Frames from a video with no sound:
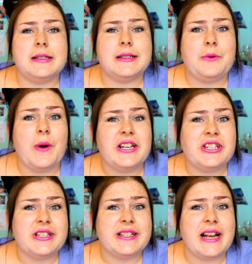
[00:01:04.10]

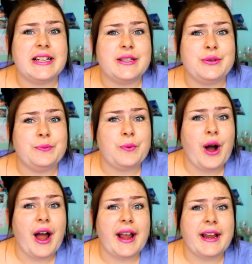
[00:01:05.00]
questioned as to
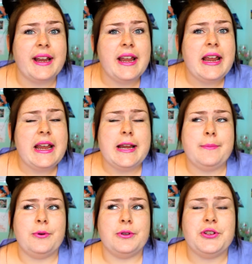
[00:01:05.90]
why he
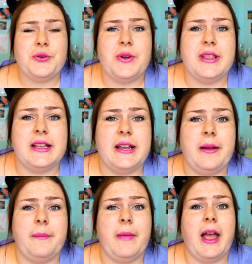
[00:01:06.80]
bought 2 of
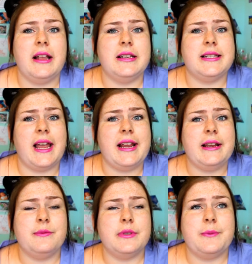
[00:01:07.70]
them,
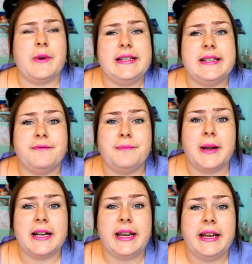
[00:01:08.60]
saying it was a waste of
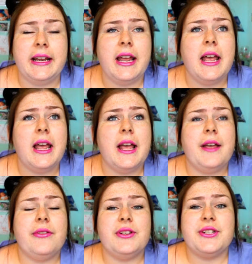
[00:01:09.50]
money.
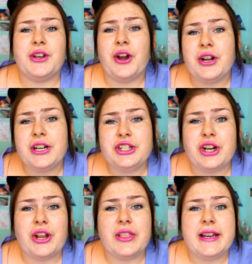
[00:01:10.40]
The Sakoni
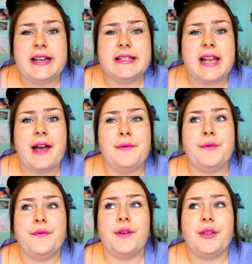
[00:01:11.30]
Jolies have
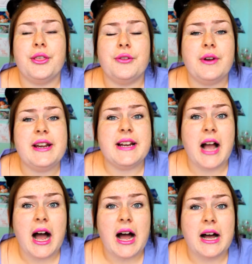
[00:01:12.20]
3
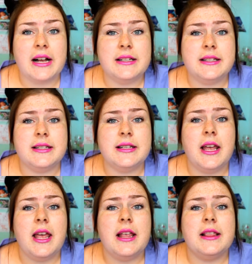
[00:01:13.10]
cars.
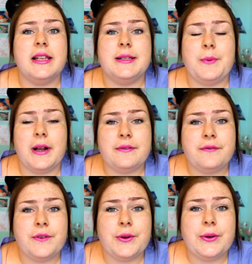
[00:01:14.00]
There's one
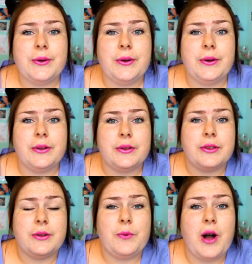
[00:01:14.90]
for
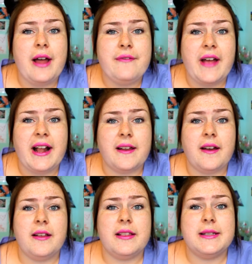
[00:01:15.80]
the wife,
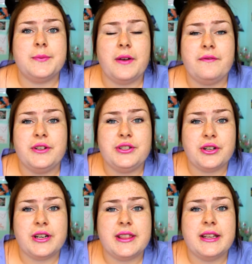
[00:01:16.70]
Anna, there's one for
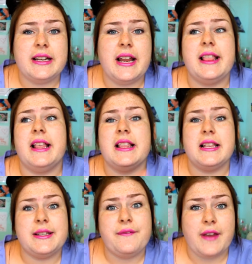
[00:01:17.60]
Jonathan, and then
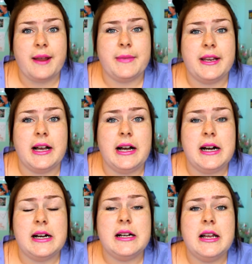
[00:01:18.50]
there's a family car.